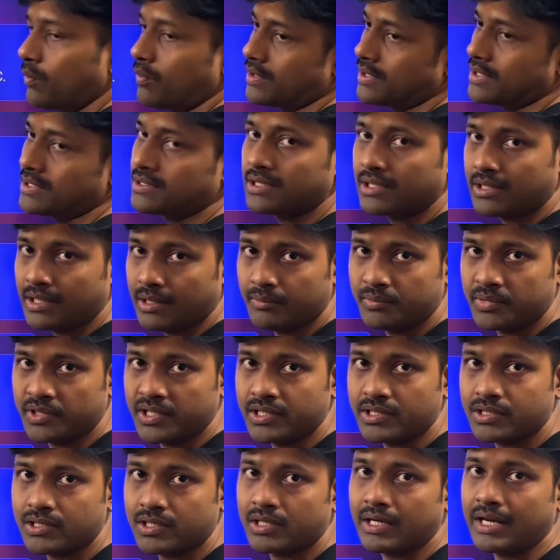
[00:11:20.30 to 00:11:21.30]
what is the
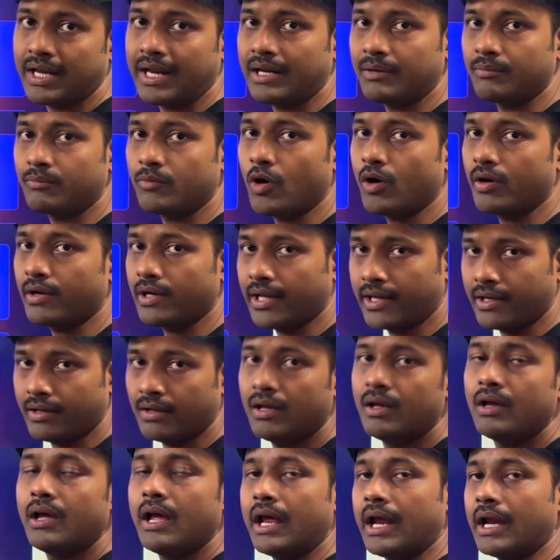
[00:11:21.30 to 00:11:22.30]
temperature? At morning,
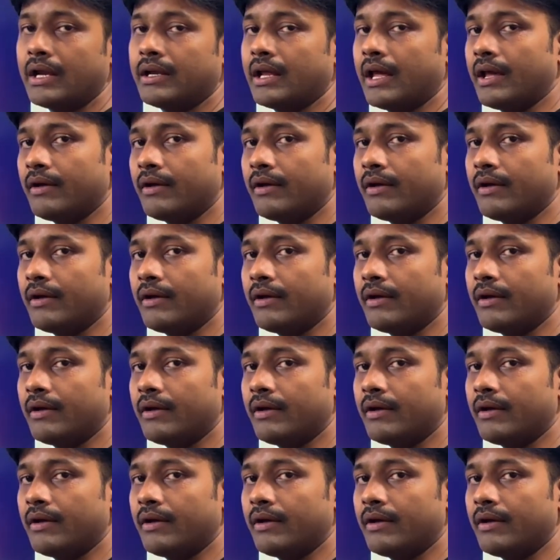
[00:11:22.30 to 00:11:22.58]
at